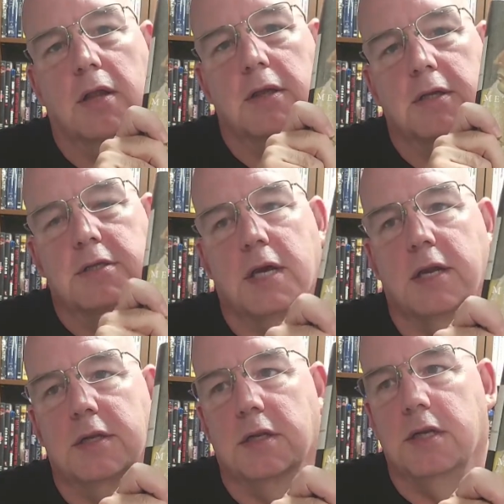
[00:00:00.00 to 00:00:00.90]
they
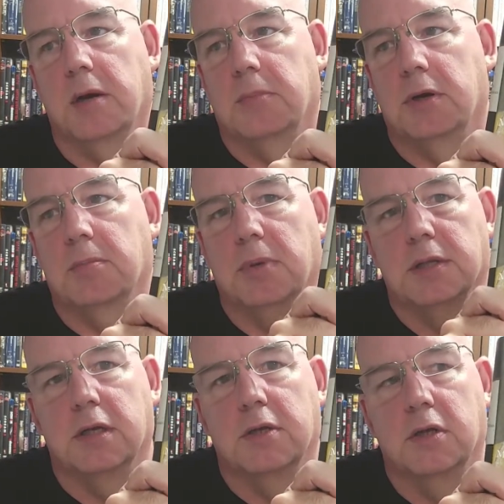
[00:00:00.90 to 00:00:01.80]
decided to number,
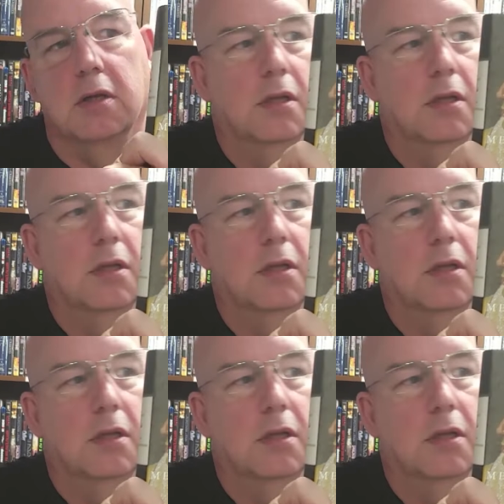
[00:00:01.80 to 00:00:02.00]
but the